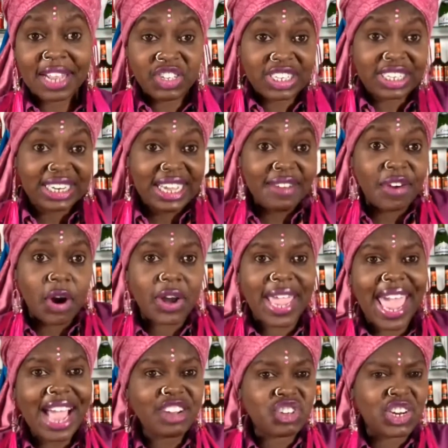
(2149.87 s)
just leave her
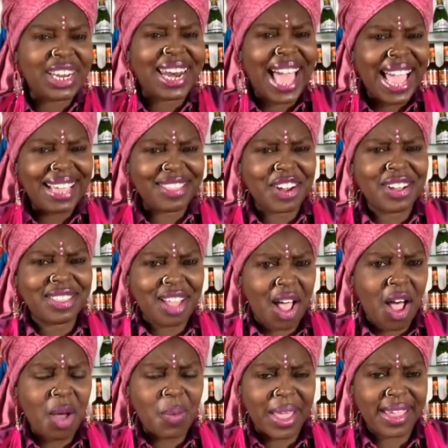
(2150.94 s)
casually lying there in the
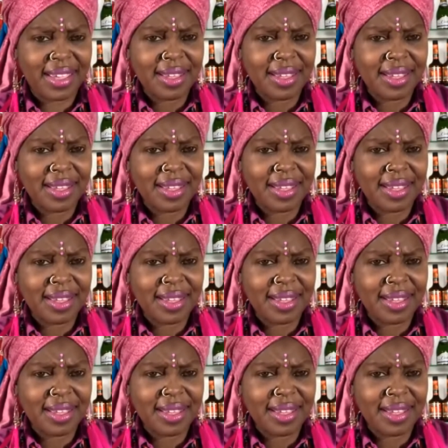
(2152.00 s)
hallway.